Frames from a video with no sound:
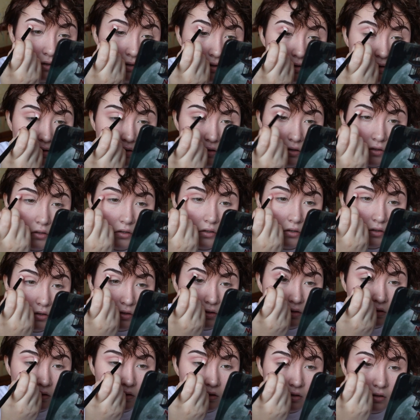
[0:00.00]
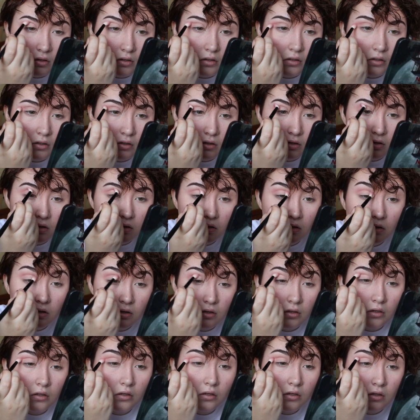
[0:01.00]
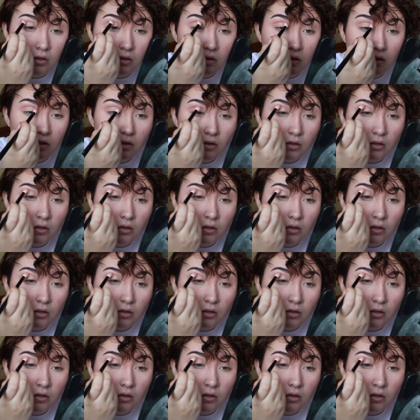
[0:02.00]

(silence)